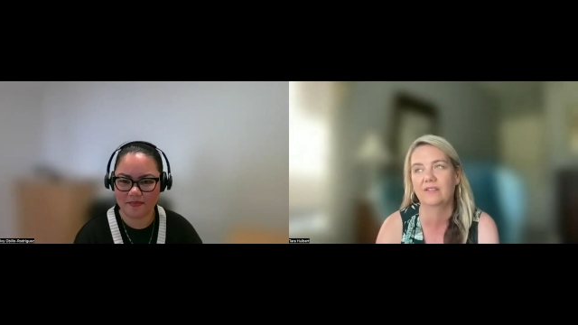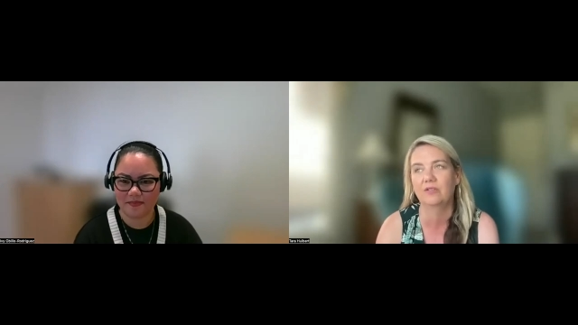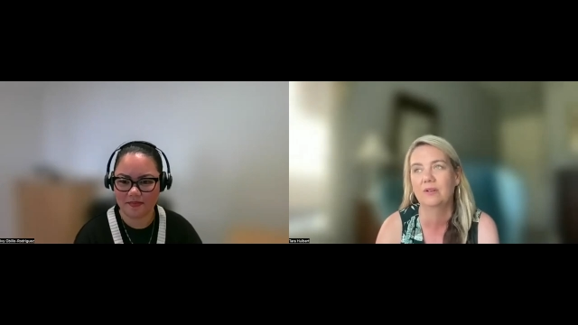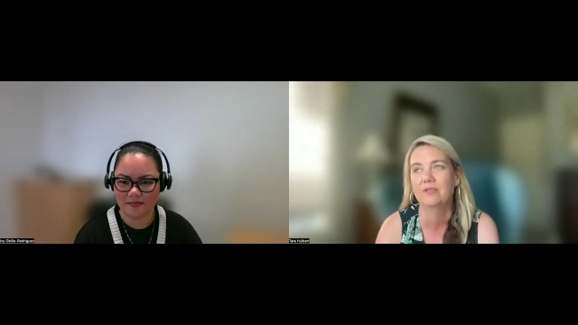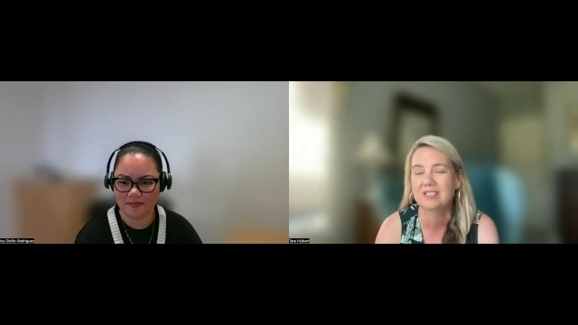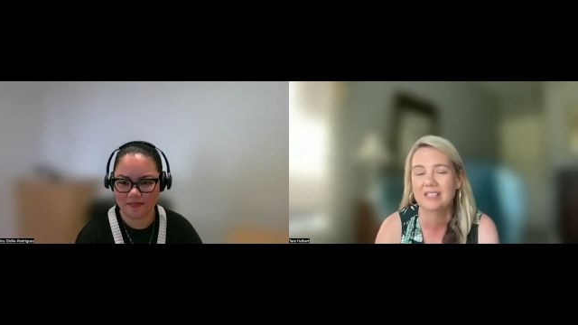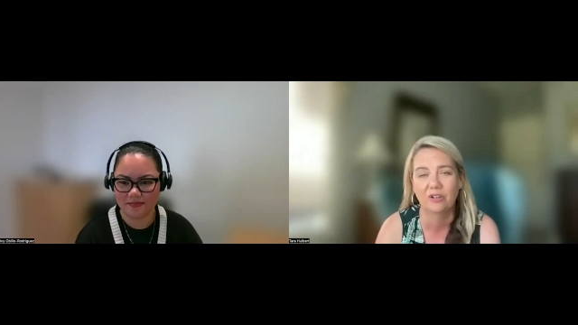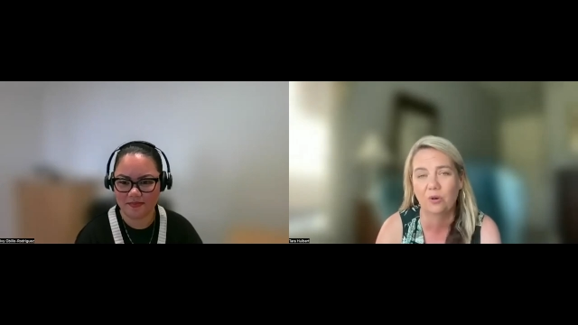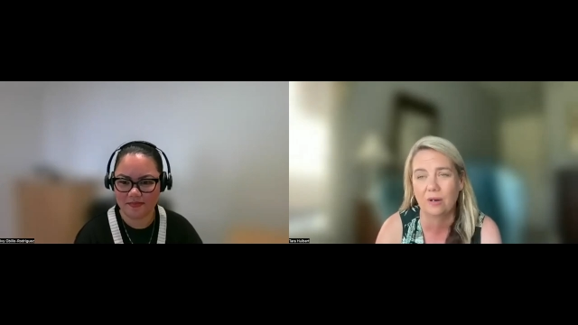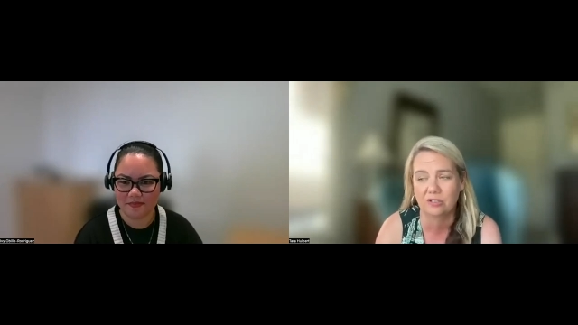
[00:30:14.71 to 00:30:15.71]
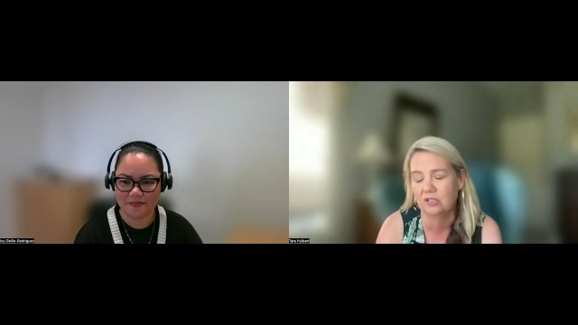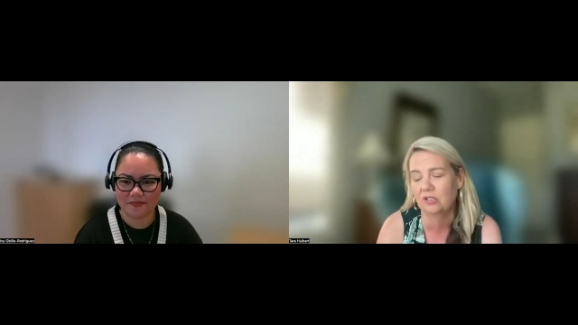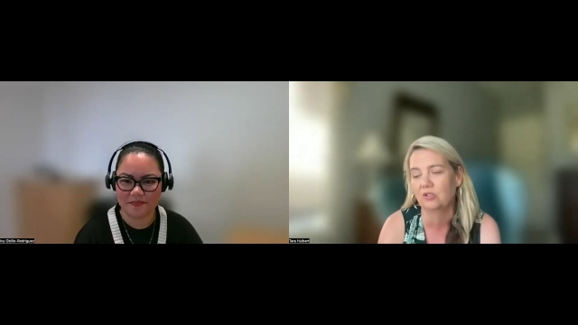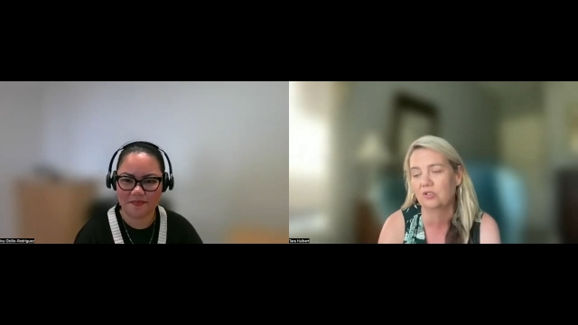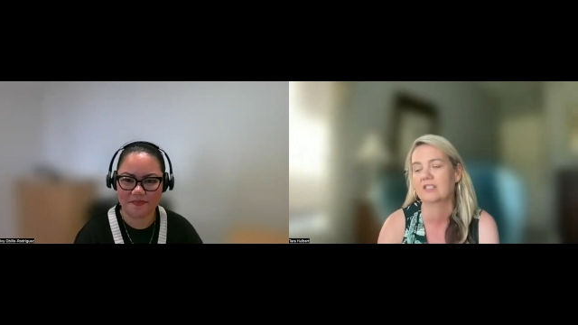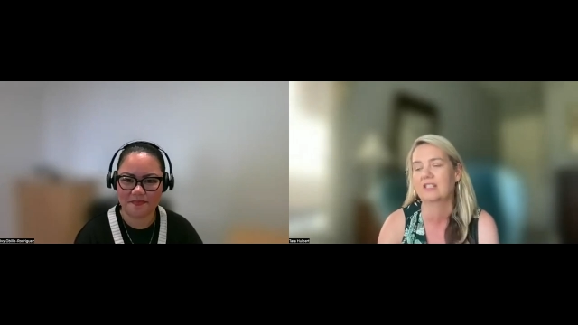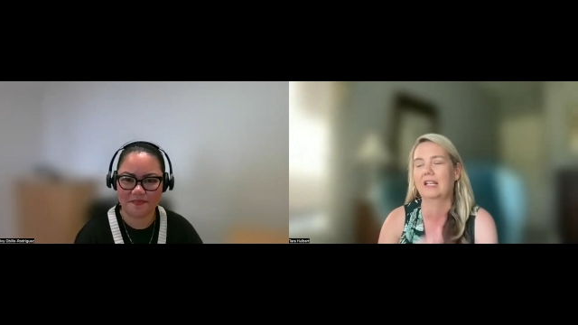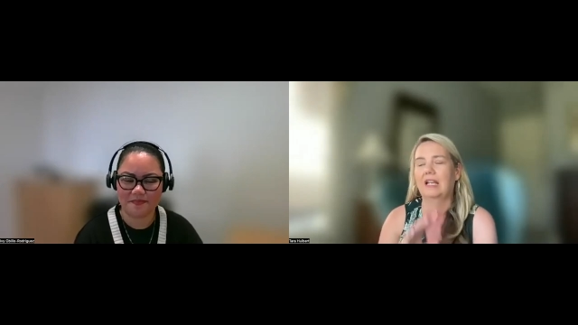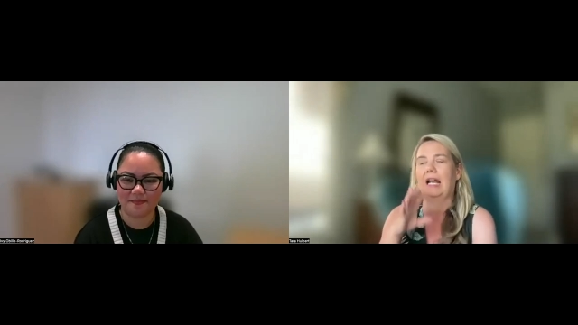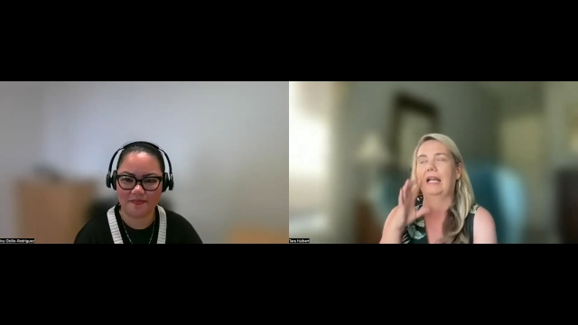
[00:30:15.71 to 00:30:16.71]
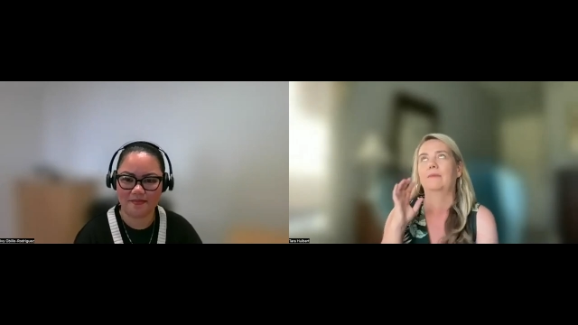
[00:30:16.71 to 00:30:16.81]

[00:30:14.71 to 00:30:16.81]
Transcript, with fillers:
Speaker 1: If you have a question and you're just thinking,